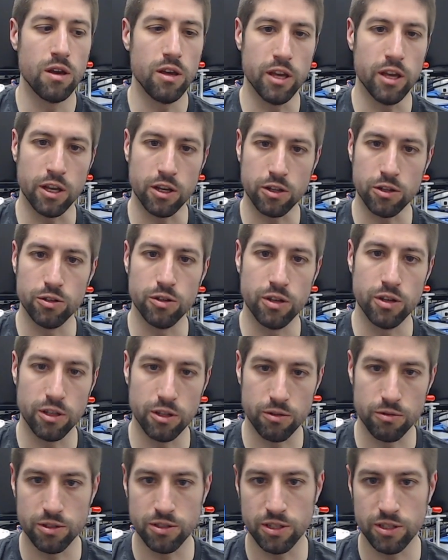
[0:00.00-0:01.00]
including
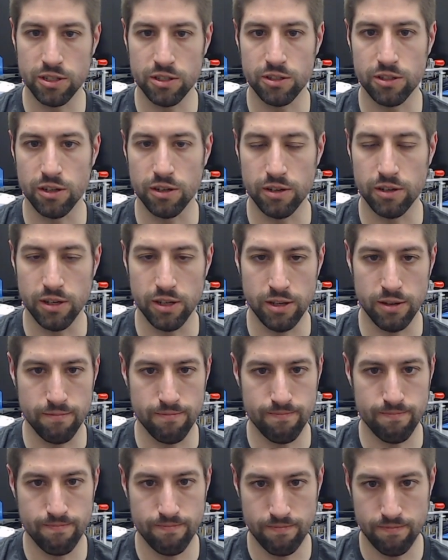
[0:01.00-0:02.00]
the resistor
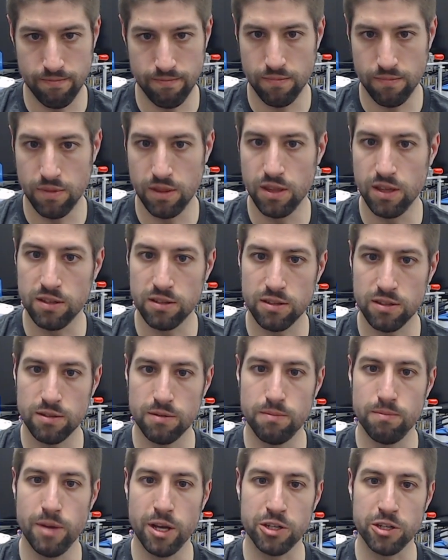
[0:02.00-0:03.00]
in
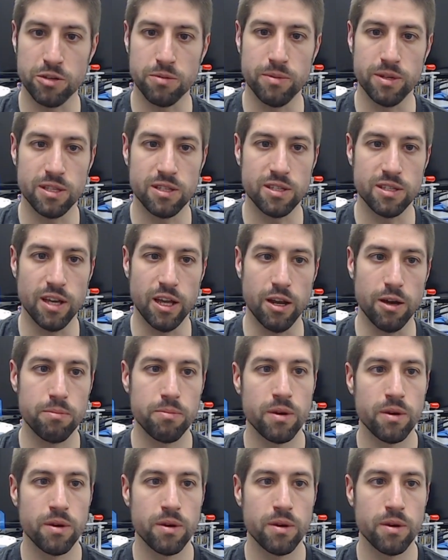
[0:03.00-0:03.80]
this measurement setup.